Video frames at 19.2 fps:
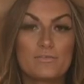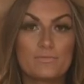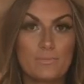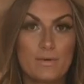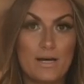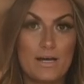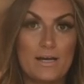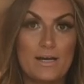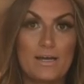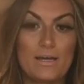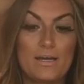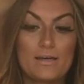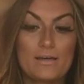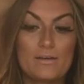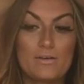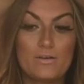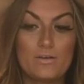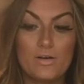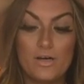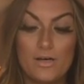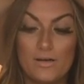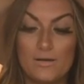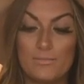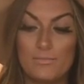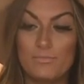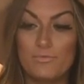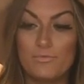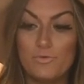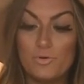of my
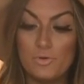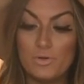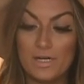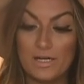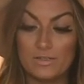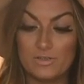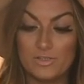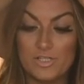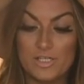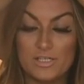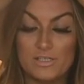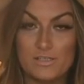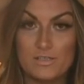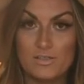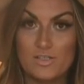um, food allergies.